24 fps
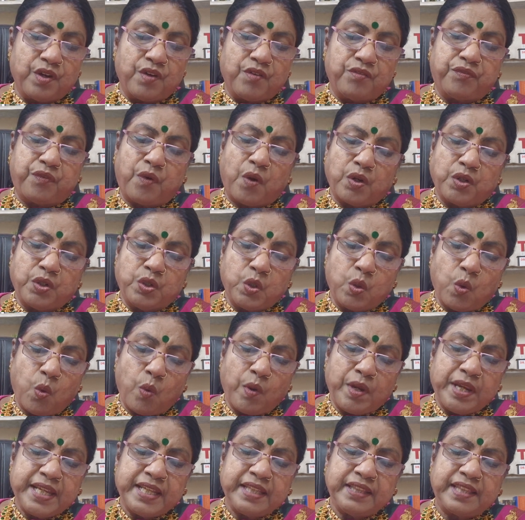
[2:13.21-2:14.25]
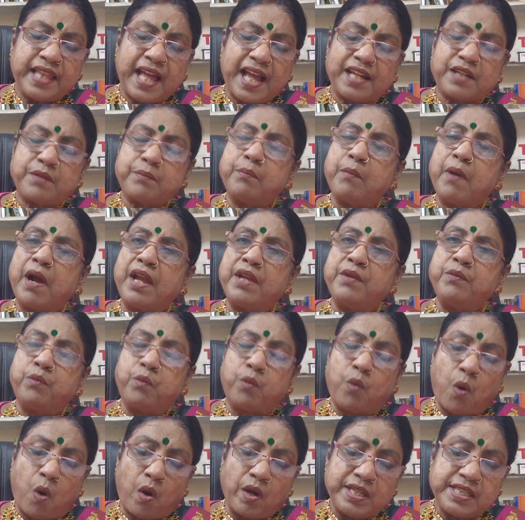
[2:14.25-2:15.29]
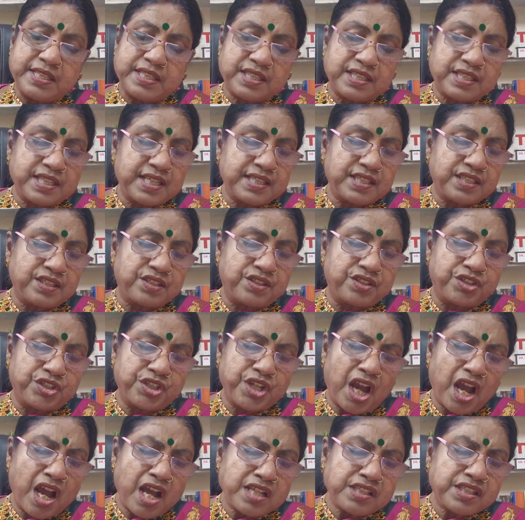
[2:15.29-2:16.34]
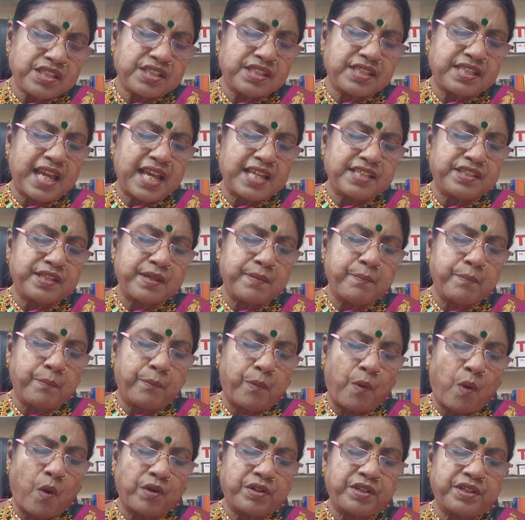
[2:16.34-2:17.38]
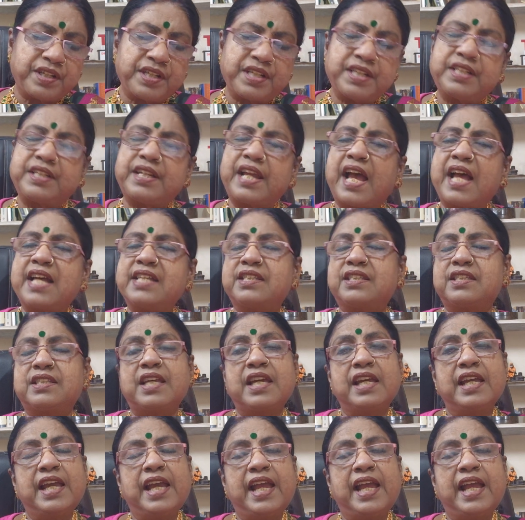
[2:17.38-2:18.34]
for knowing that my voice is just as important as